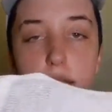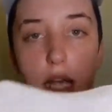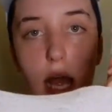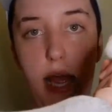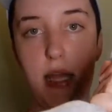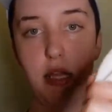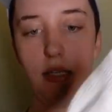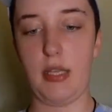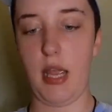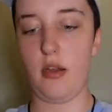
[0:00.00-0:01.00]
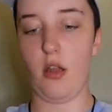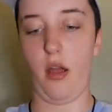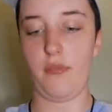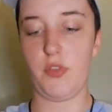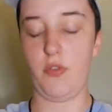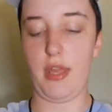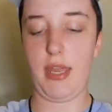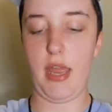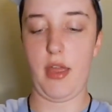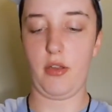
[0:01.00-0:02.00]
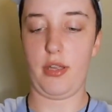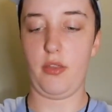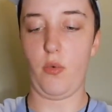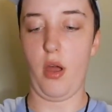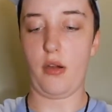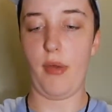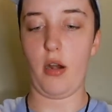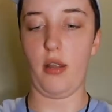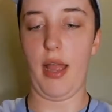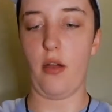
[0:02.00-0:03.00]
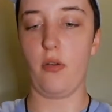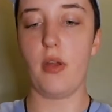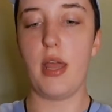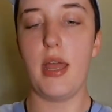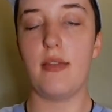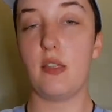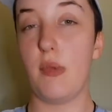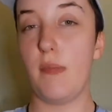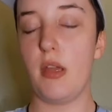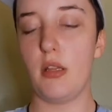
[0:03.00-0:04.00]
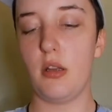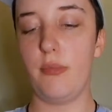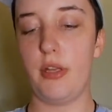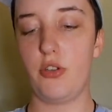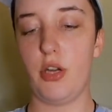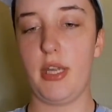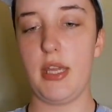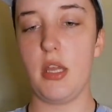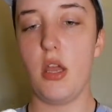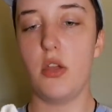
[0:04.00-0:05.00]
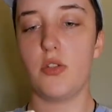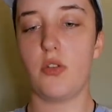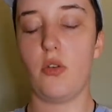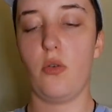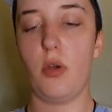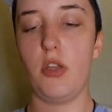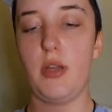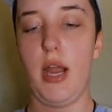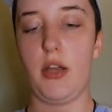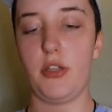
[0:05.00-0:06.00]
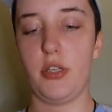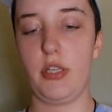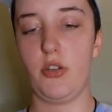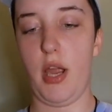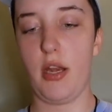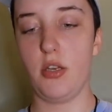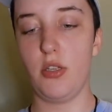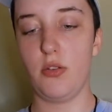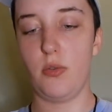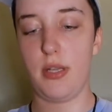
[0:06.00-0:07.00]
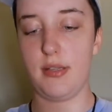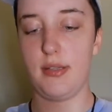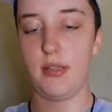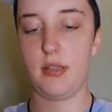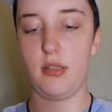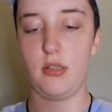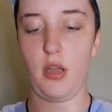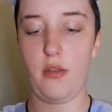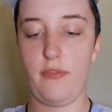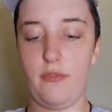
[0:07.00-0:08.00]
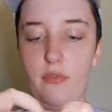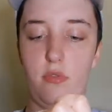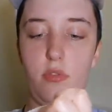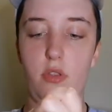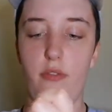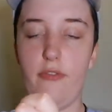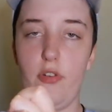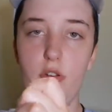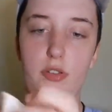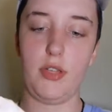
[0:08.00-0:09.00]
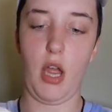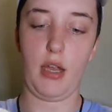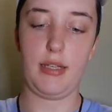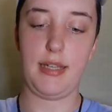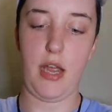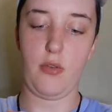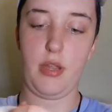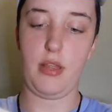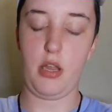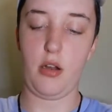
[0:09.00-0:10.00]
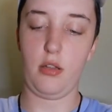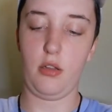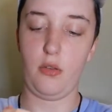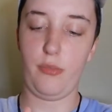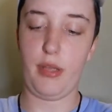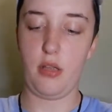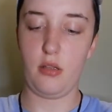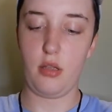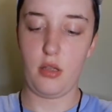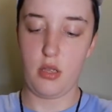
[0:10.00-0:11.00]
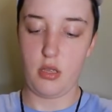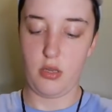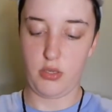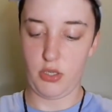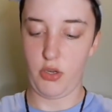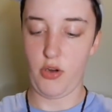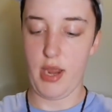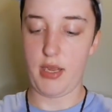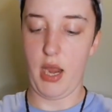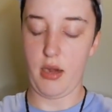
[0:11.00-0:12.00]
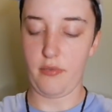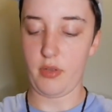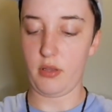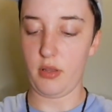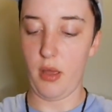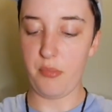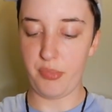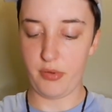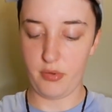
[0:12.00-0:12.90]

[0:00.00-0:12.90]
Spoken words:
tie this end off so they can't get the water bottle out. This may be a little bit tricky, so what you can actually try to do is stuff the first sock down in there a little bit to create kind of a lump.